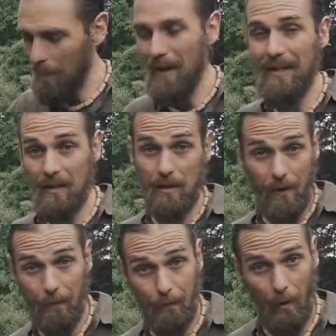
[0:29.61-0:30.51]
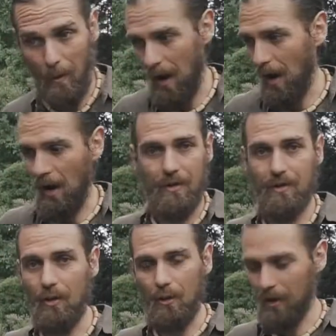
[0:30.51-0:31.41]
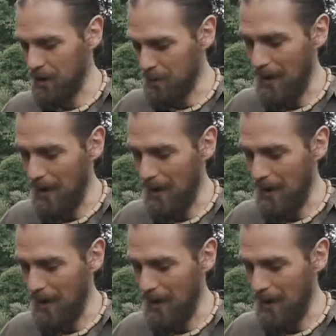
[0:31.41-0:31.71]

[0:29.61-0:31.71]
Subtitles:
What makes these different from a soda that you